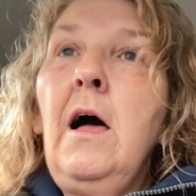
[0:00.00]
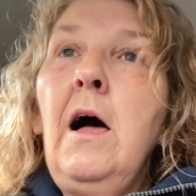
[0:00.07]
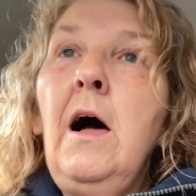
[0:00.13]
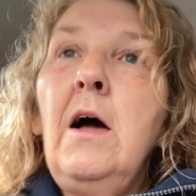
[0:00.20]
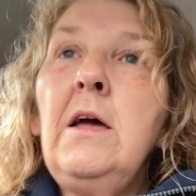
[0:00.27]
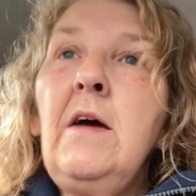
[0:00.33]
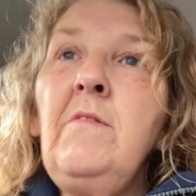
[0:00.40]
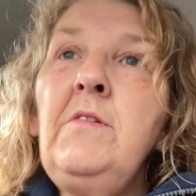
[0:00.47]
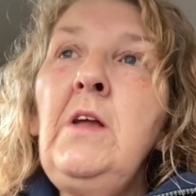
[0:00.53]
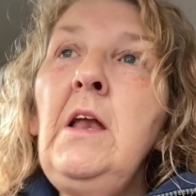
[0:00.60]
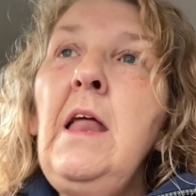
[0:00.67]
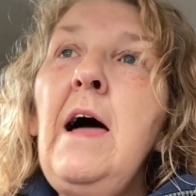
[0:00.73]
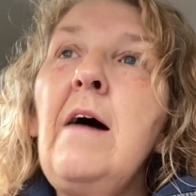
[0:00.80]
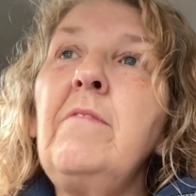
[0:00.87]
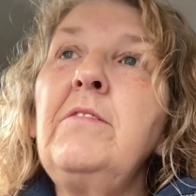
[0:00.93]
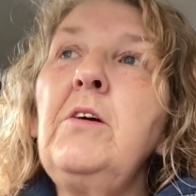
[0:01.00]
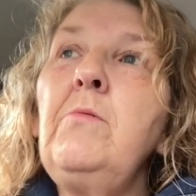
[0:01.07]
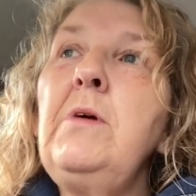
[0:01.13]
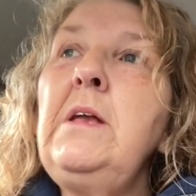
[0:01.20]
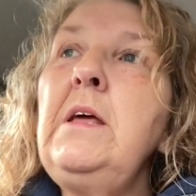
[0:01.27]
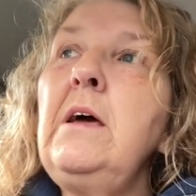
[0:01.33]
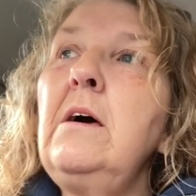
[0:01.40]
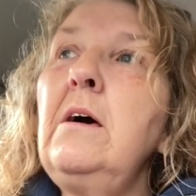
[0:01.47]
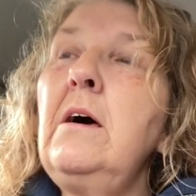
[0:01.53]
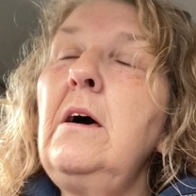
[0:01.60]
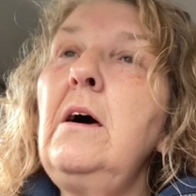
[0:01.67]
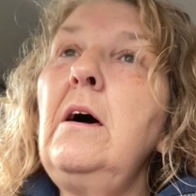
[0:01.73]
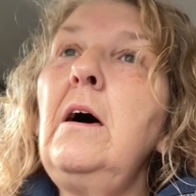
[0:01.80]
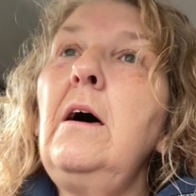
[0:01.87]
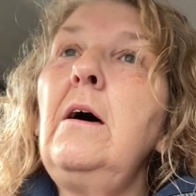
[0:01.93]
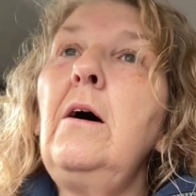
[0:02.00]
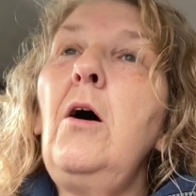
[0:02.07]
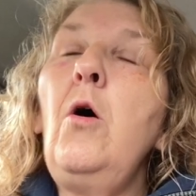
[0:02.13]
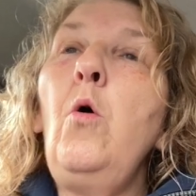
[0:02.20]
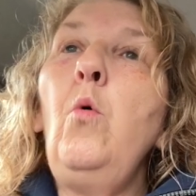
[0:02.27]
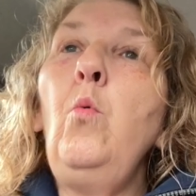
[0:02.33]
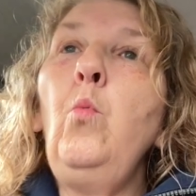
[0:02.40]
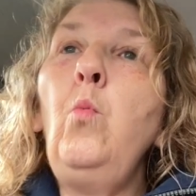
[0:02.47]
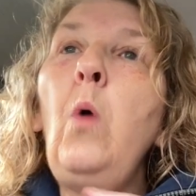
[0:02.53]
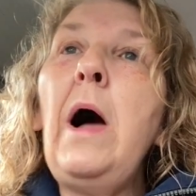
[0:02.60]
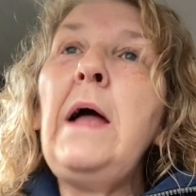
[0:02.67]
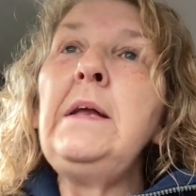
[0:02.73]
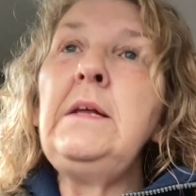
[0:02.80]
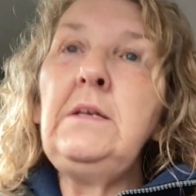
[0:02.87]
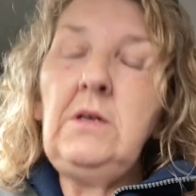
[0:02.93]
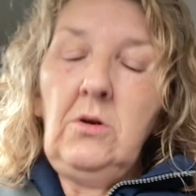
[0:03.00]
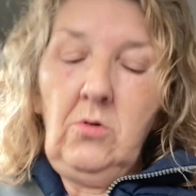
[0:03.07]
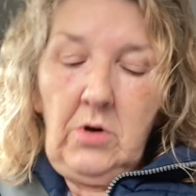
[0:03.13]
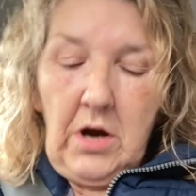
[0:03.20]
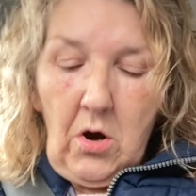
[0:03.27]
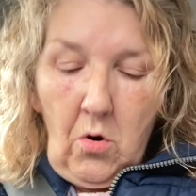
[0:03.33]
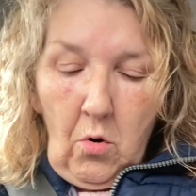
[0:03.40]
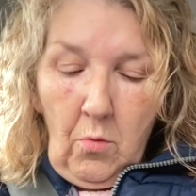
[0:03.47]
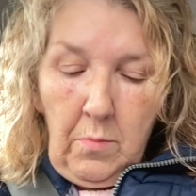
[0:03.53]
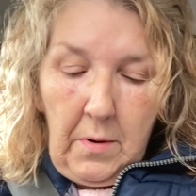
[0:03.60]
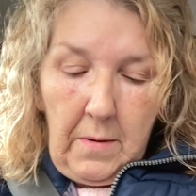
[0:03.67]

are you having a laugh, you idiot? Why didn't you look it up?